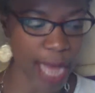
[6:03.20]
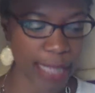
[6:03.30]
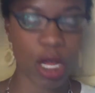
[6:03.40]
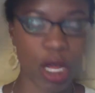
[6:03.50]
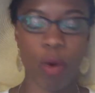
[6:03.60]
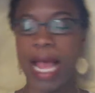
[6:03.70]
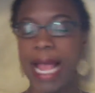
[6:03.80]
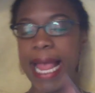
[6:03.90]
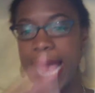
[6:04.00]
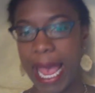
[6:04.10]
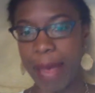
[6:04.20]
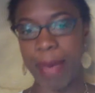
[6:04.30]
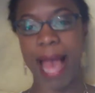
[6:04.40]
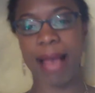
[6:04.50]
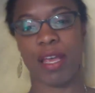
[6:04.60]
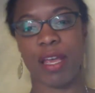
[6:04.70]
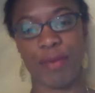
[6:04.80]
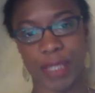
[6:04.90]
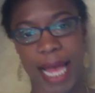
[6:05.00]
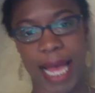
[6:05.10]
so he came back and he was
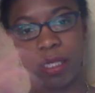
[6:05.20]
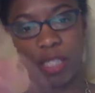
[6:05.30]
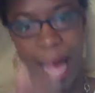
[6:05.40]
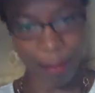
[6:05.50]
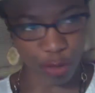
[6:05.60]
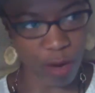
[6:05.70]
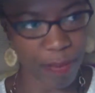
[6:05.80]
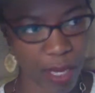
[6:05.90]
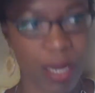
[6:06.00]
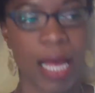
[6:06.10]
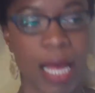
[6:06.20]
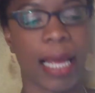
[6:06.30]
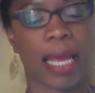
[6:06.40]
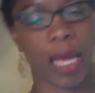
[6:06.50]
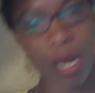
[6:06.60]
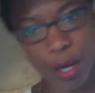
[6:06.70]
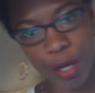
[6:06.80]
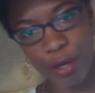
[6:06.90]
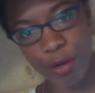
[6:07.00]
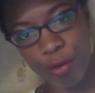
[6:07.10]
like, stop tripping, get in the
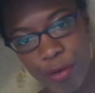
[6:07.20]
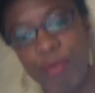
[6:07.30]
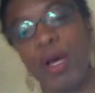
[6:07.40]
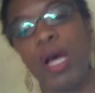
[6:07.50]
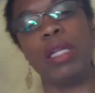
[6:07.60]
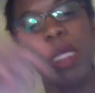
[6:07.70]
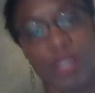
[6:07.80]
canoe, let's